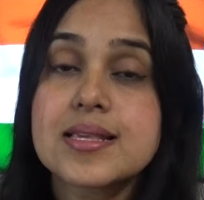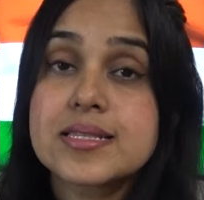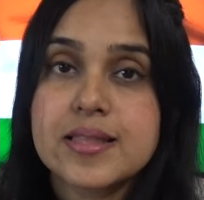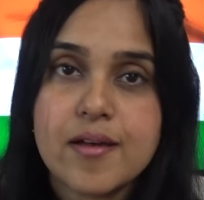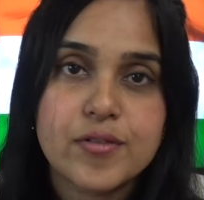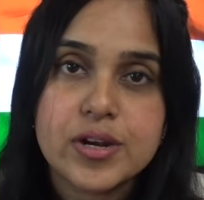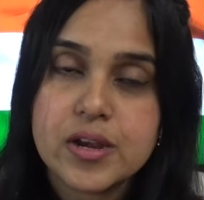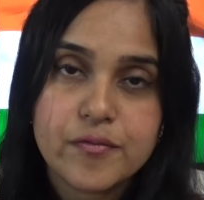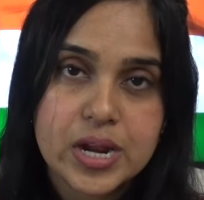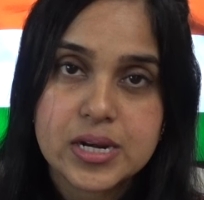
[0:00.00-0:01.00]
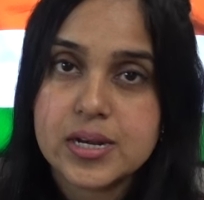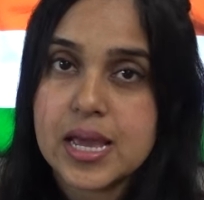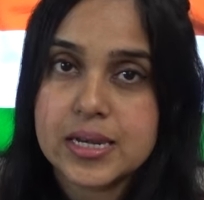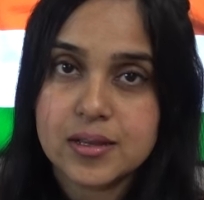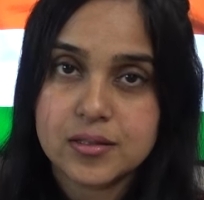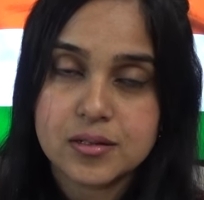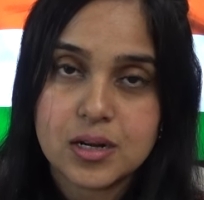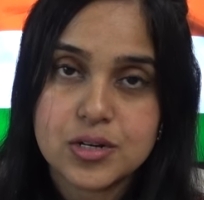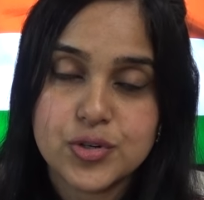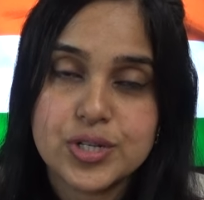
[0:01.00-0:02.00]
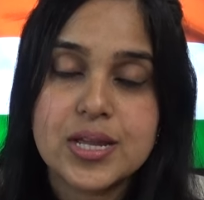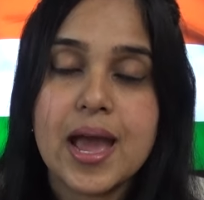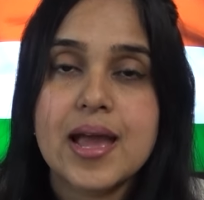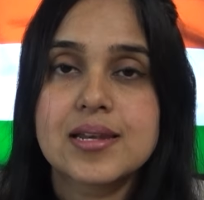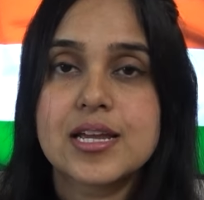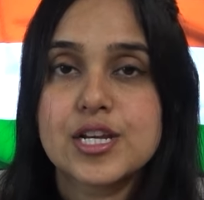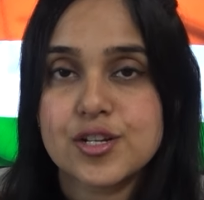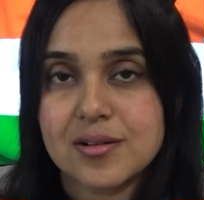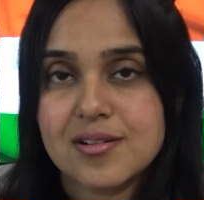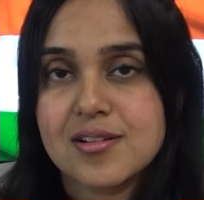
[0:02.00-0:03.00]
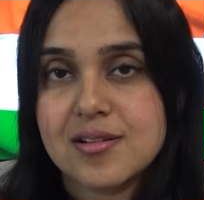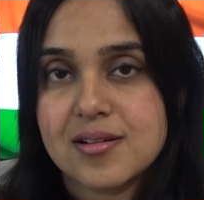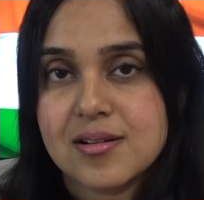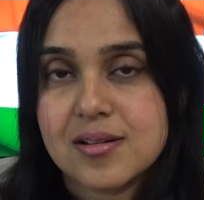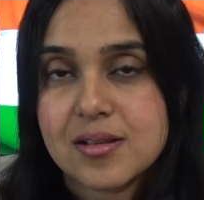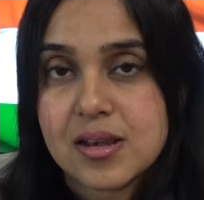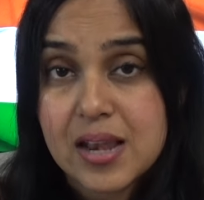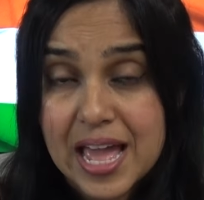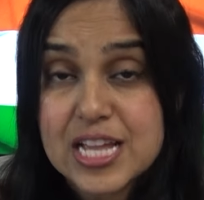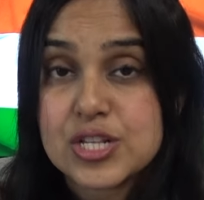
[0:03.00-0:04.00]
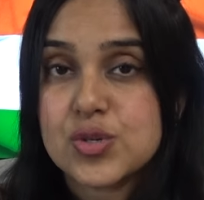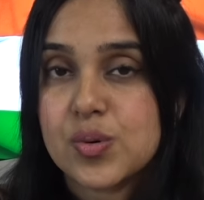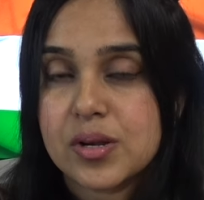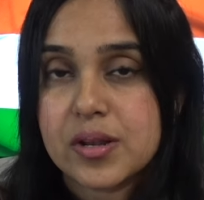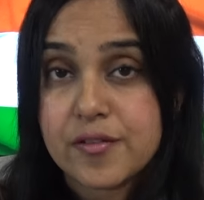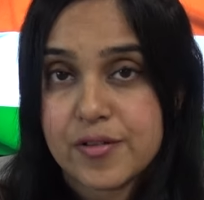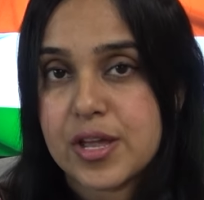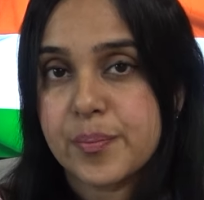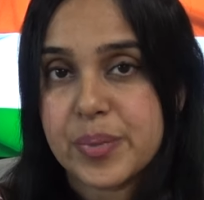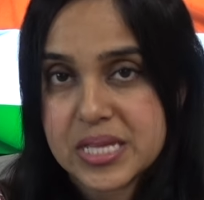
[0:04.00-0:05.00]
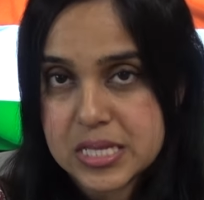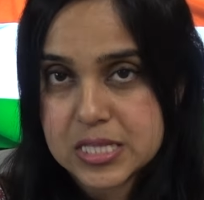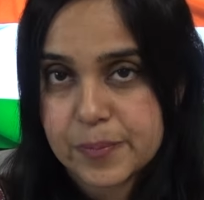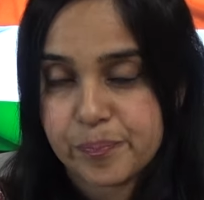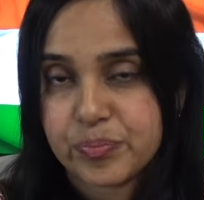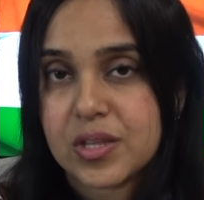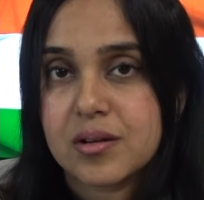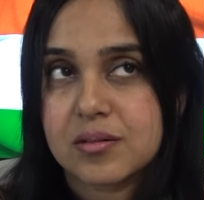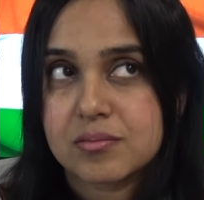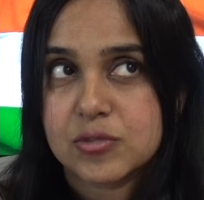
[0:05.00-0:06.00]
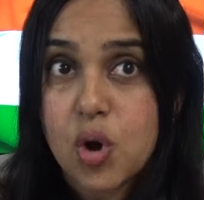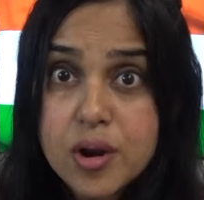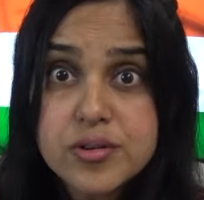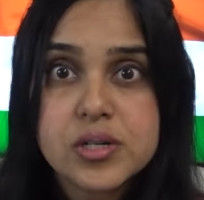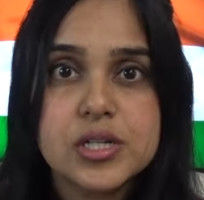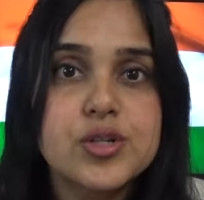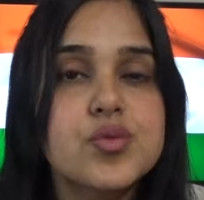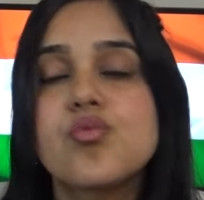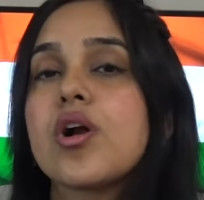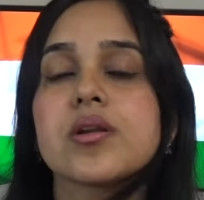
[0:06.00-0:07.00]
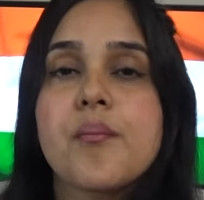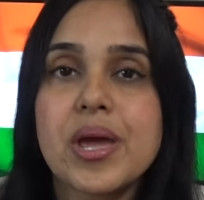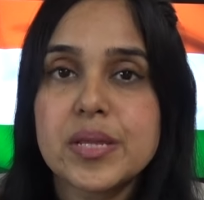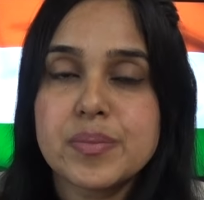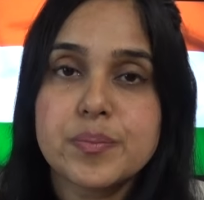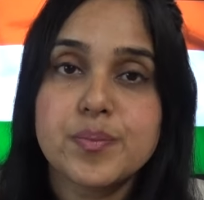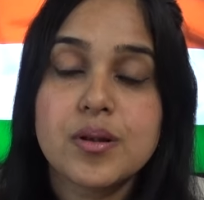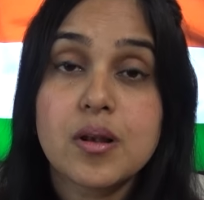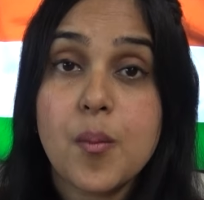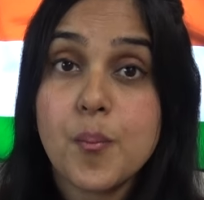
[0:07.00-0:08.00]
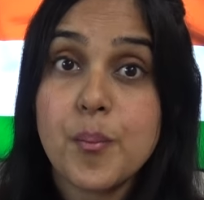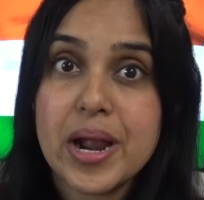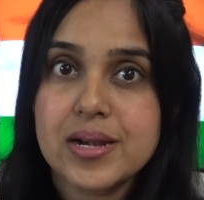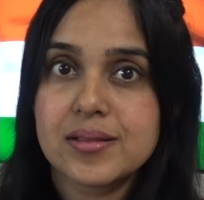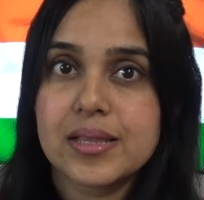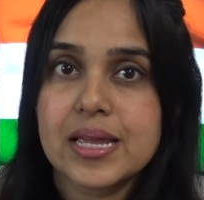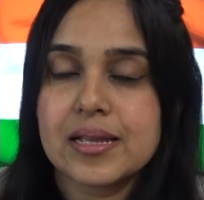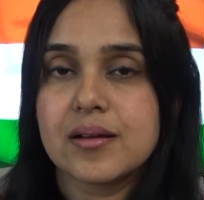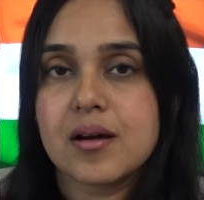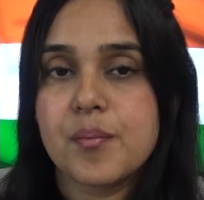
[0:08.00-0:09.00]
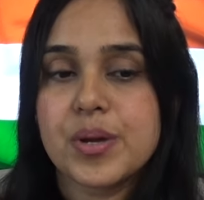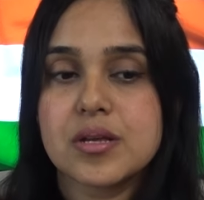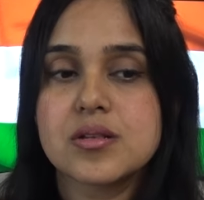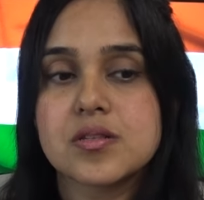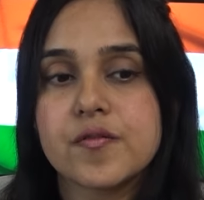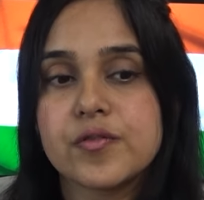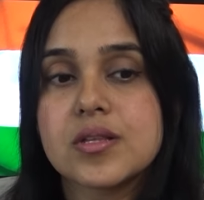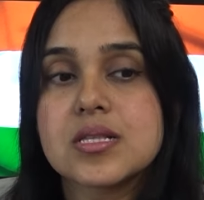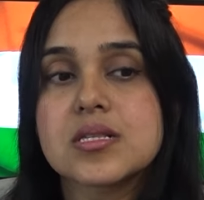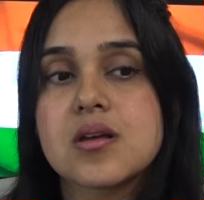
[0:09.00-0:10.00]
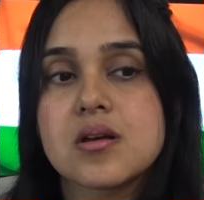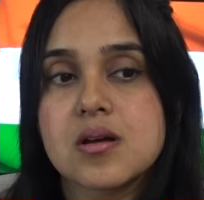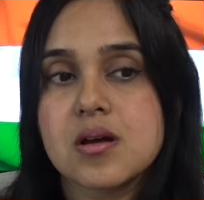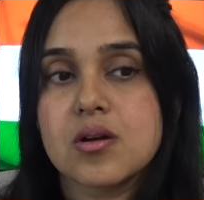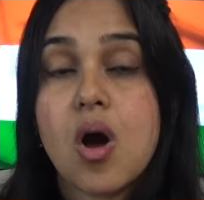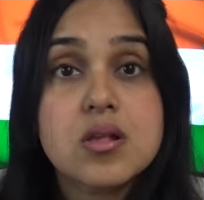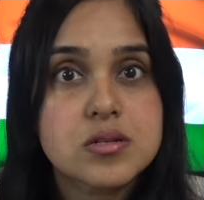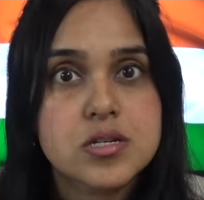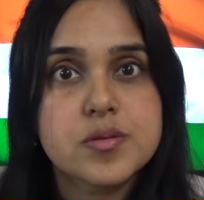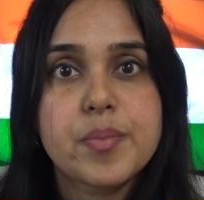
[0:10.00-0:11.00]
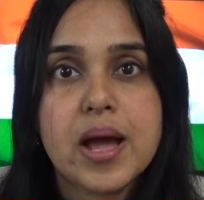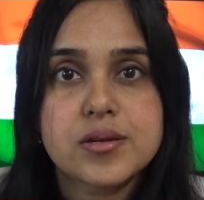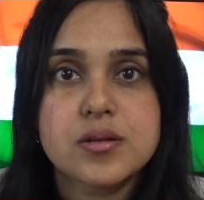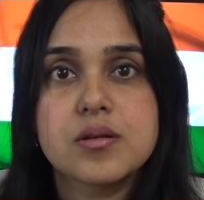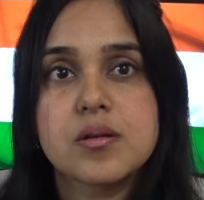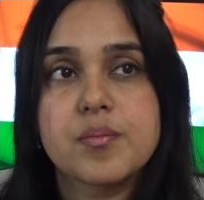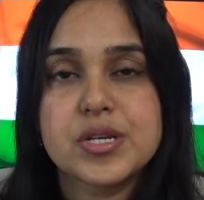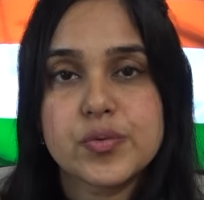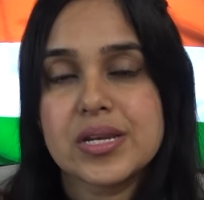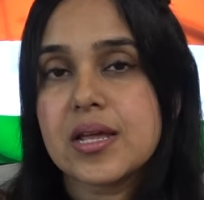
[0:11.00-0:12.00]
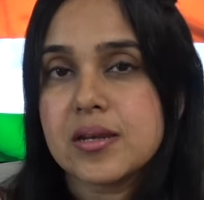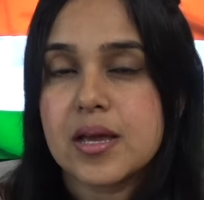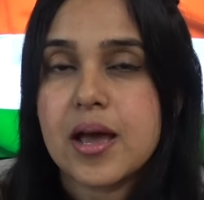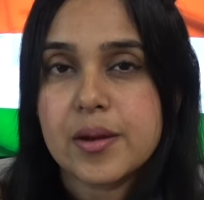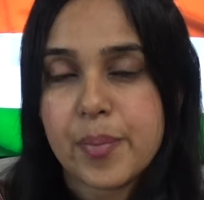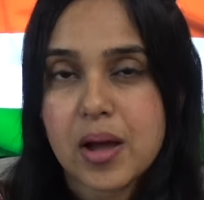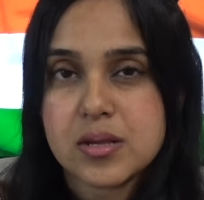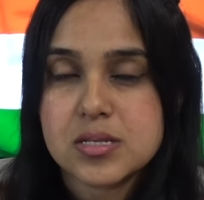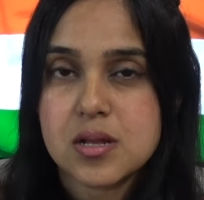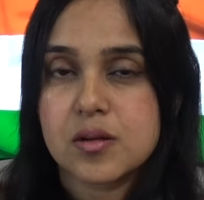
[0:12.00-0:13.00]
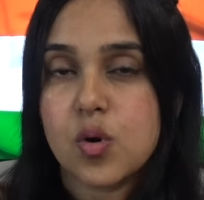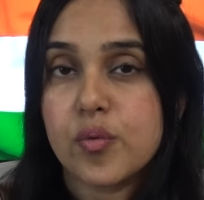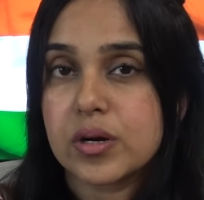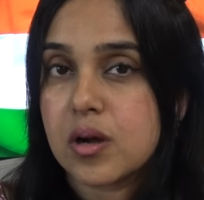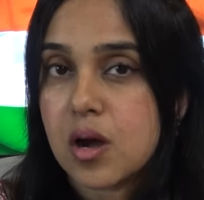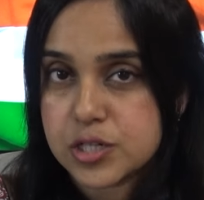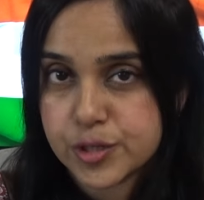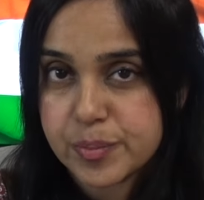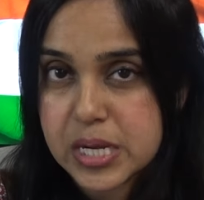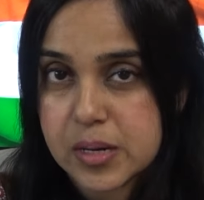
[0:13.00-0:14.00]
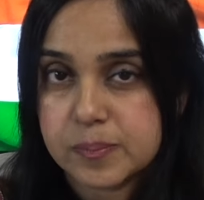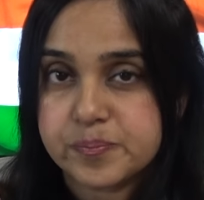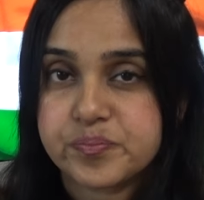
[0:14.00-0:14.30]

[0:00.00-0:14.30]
has never invaded any other country, and it likes to live in peace, contrary to what many people might think because of this constant battle between India and Pakistan over Kashmir.